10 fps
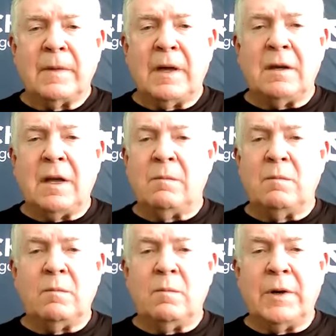
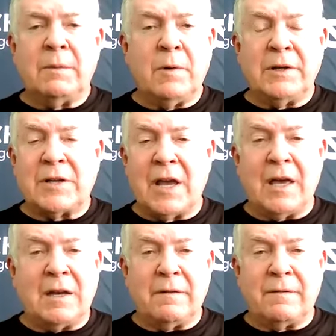And we
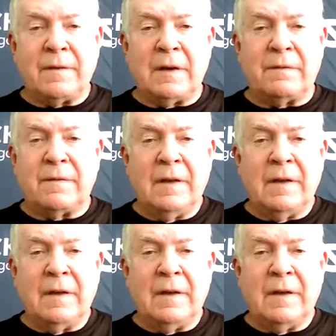said, if